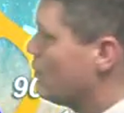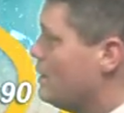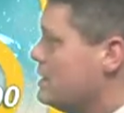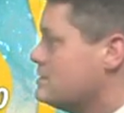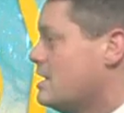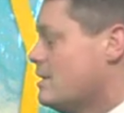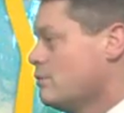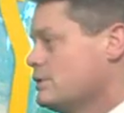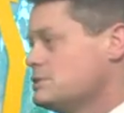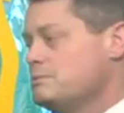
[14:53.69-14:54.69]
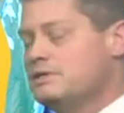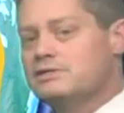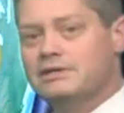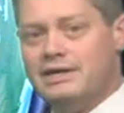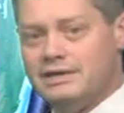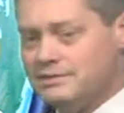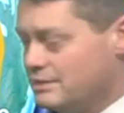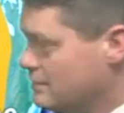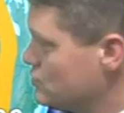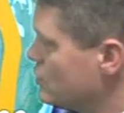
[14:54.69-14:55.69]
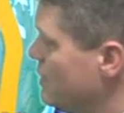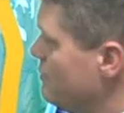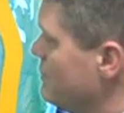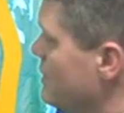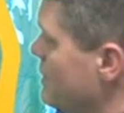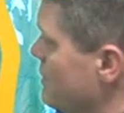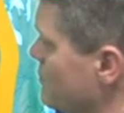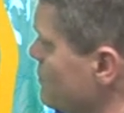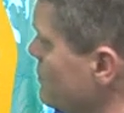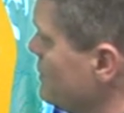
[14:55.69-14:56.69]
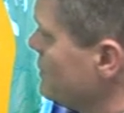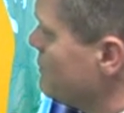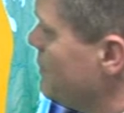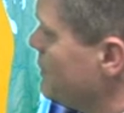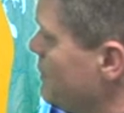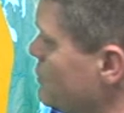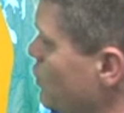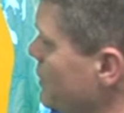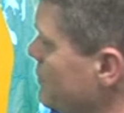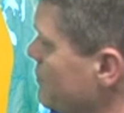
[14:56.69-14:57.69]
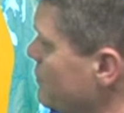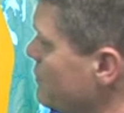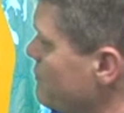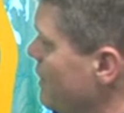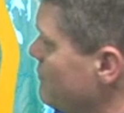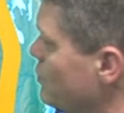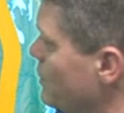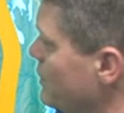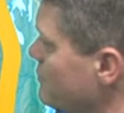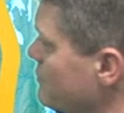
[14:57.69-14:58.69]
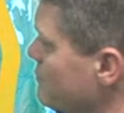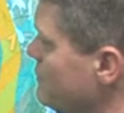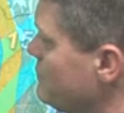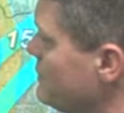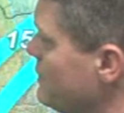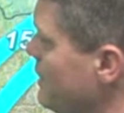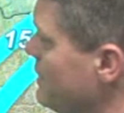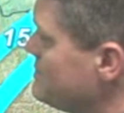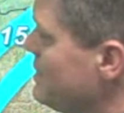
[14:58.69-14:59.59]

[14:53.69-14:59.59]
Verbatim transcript: west. Wind speeds on that trough really ramping up to 135 to 150 knots.